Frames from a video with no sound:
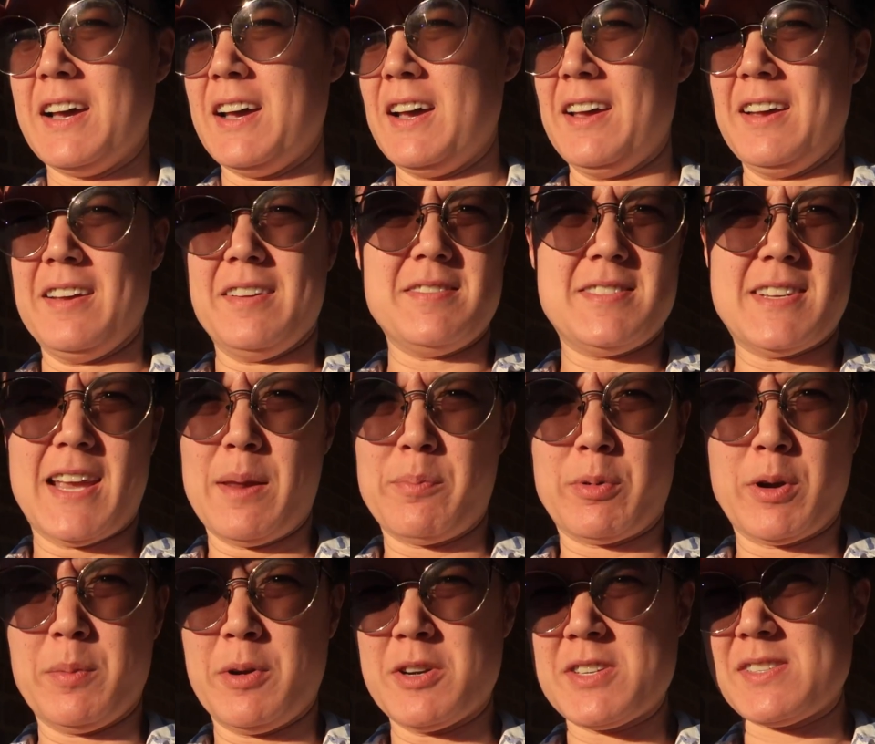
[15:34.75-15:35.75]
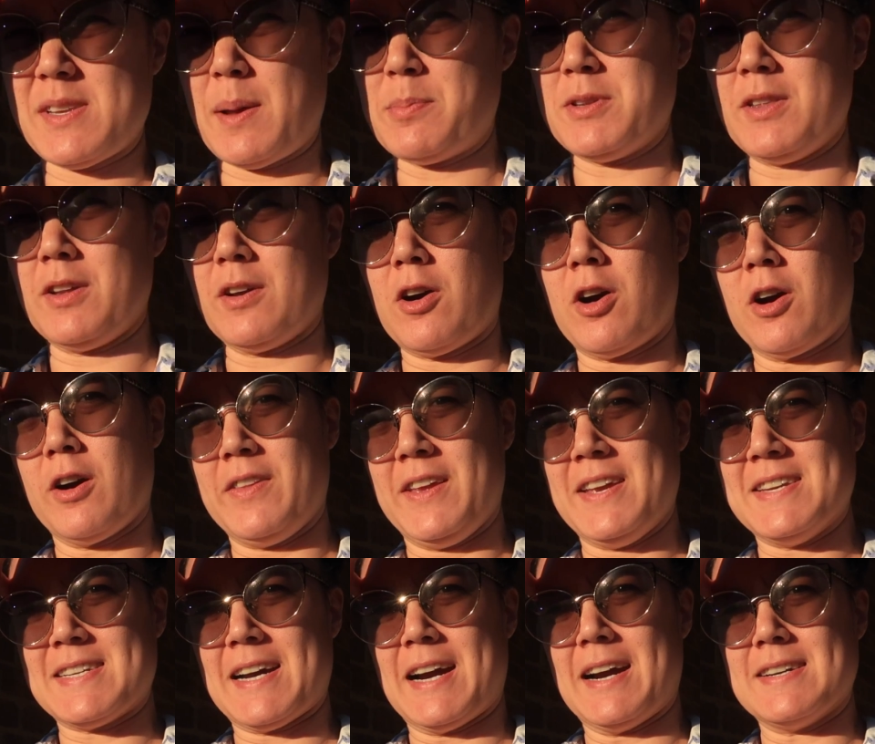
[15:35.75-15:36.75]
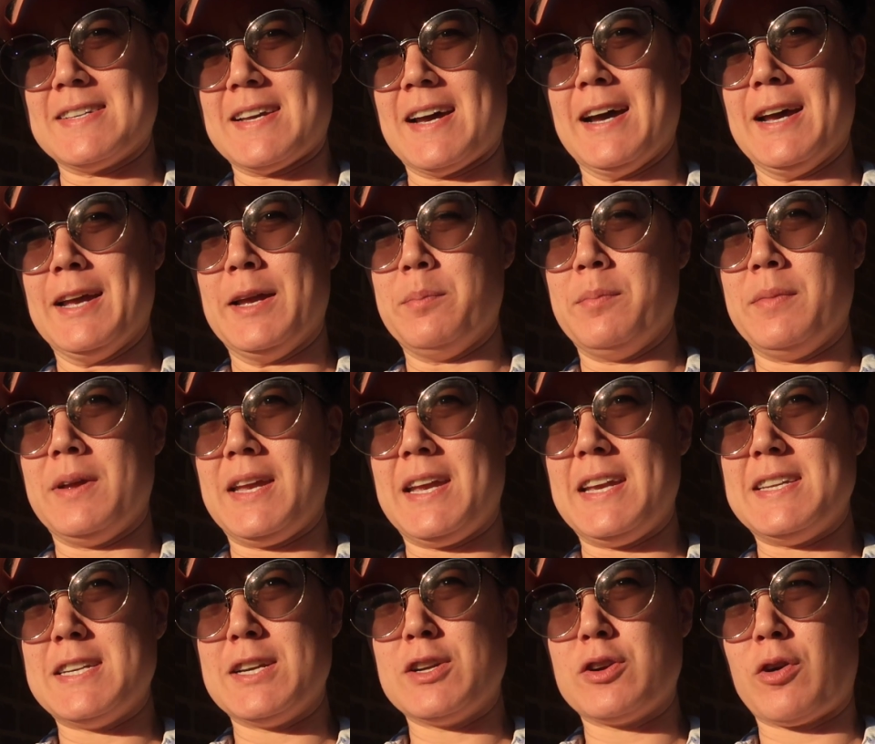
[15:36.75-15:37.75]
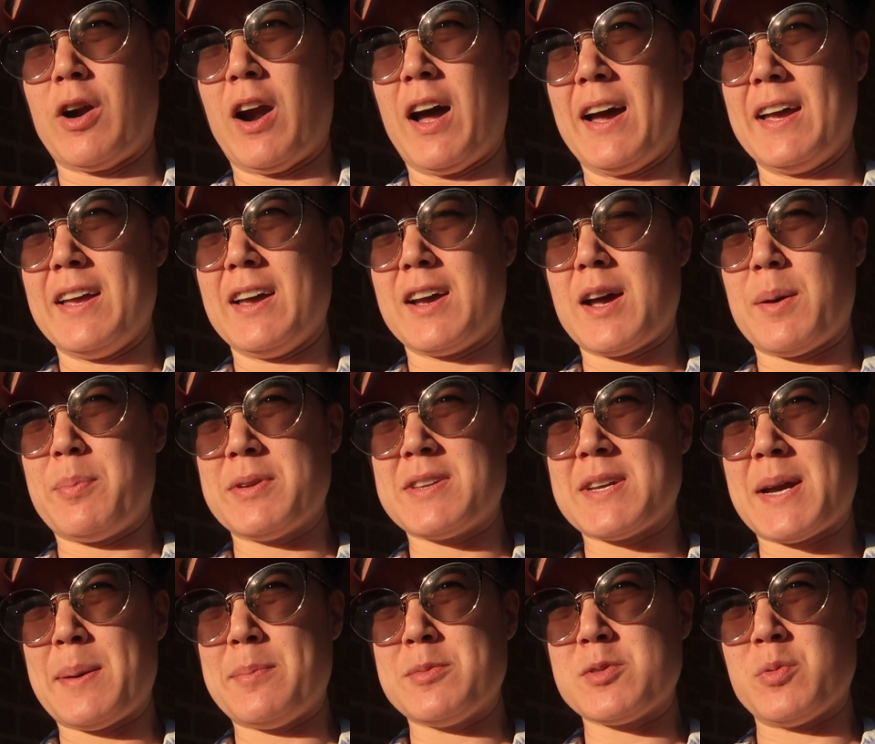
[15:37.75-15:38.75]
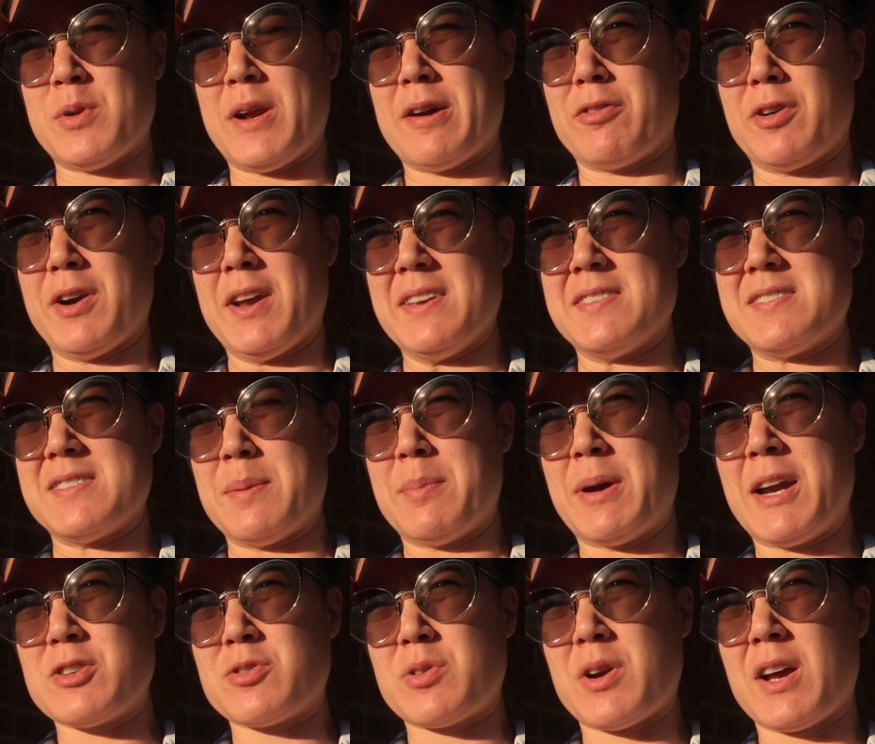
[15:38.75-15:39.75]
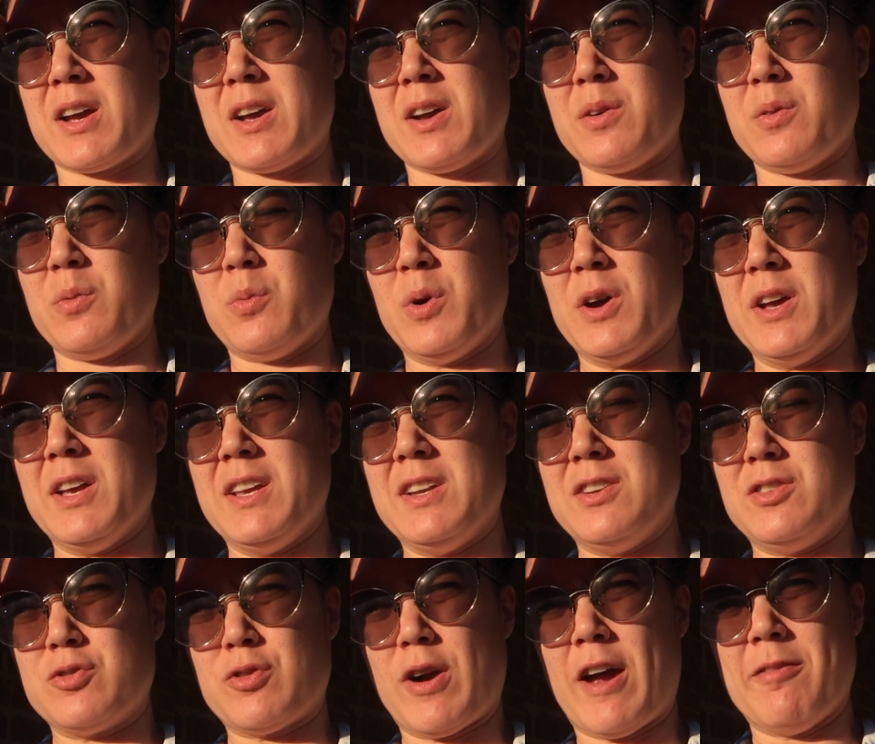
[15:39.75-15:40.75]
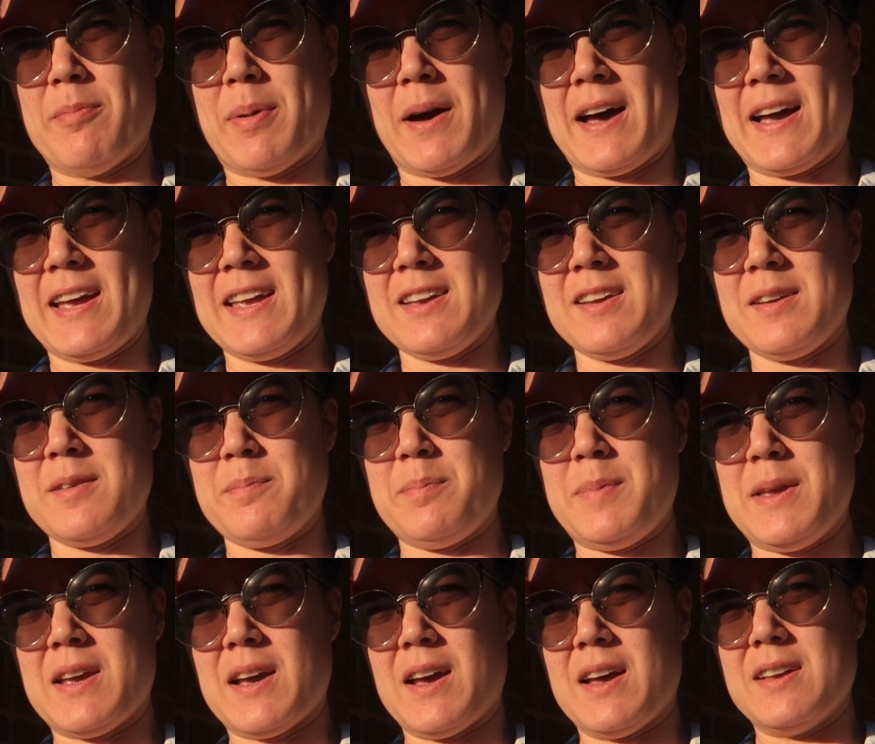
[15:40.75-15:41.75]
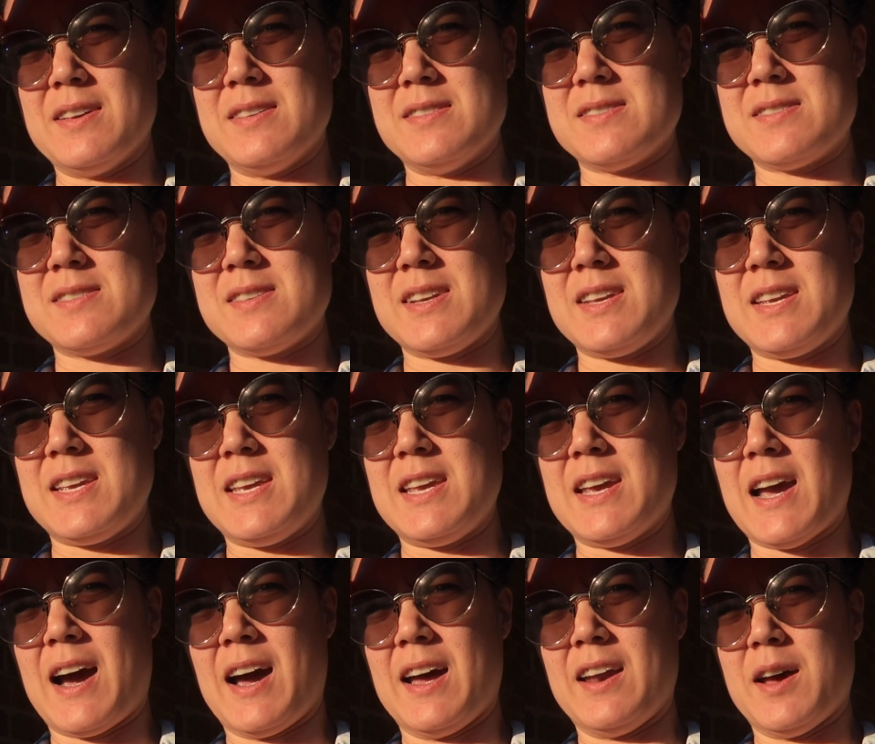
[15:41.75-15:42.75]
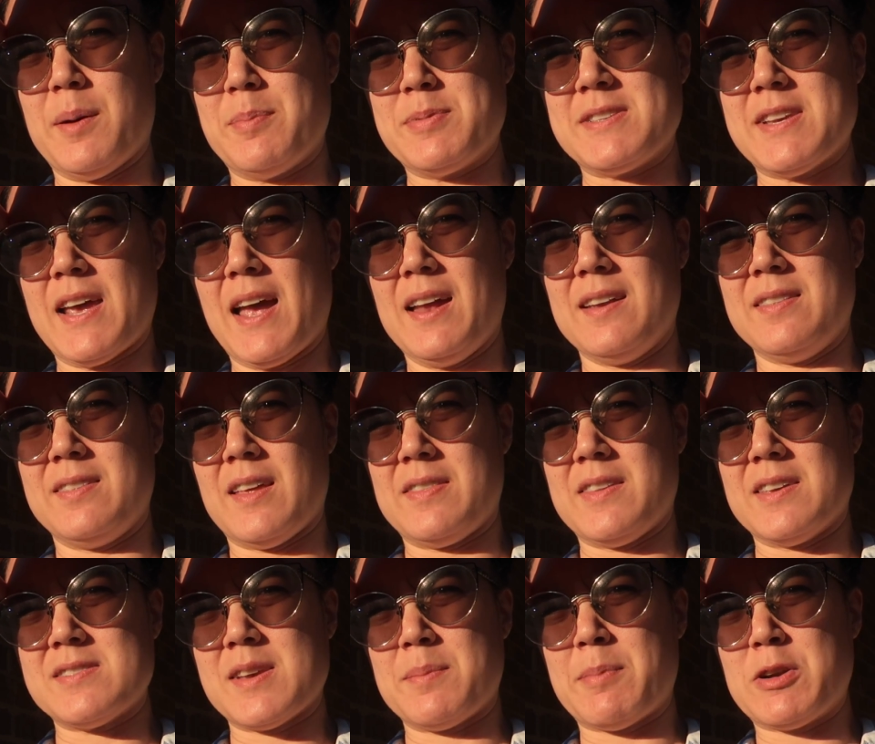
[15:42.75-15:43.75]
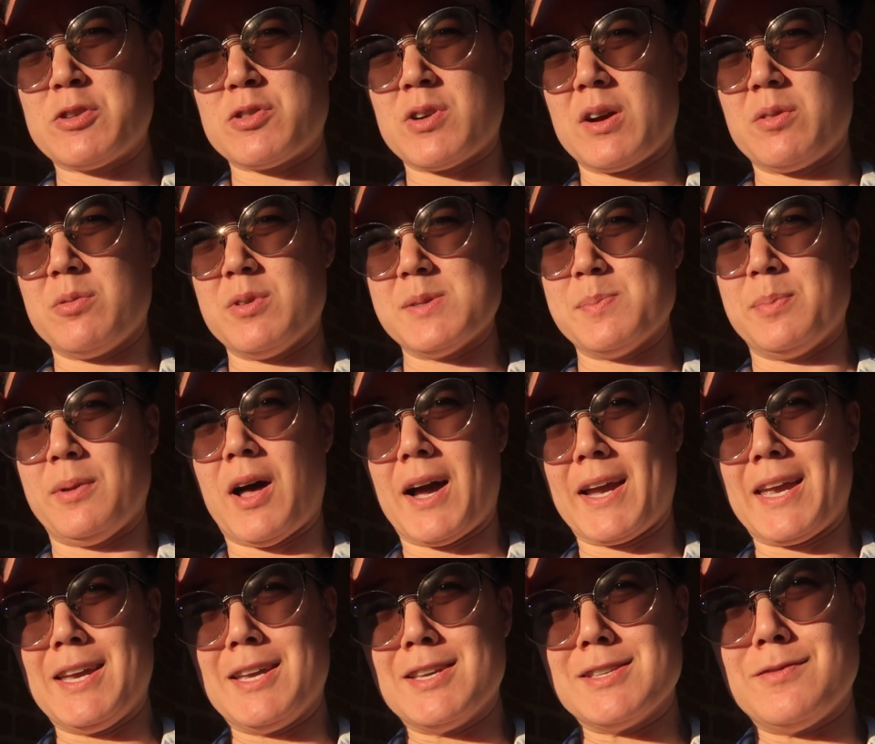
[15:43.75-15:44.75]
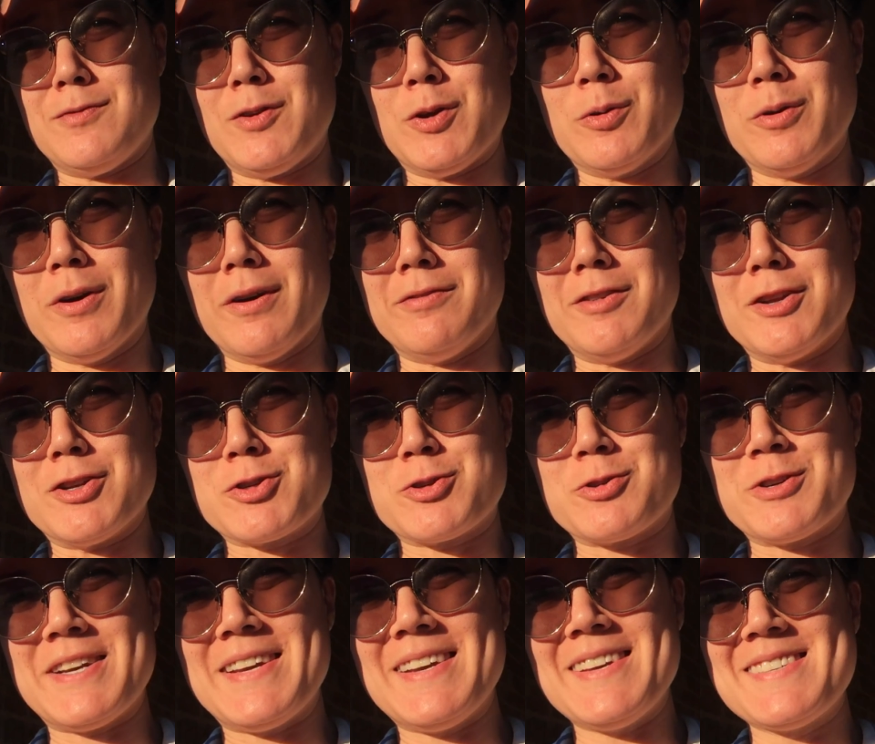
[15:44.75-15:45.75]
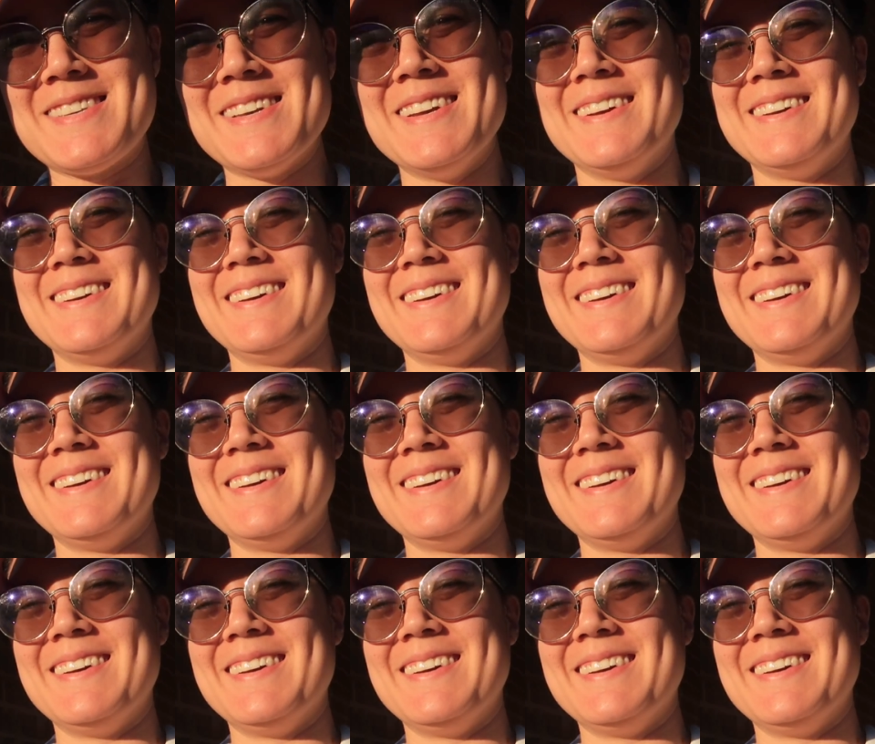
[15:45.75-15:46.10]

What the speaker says: Ted pretty much slept in the car the entire time. He did cry a couple times whenever a semi-truck would drive by because he got upset that the semi-truck was blocking his view of the trees.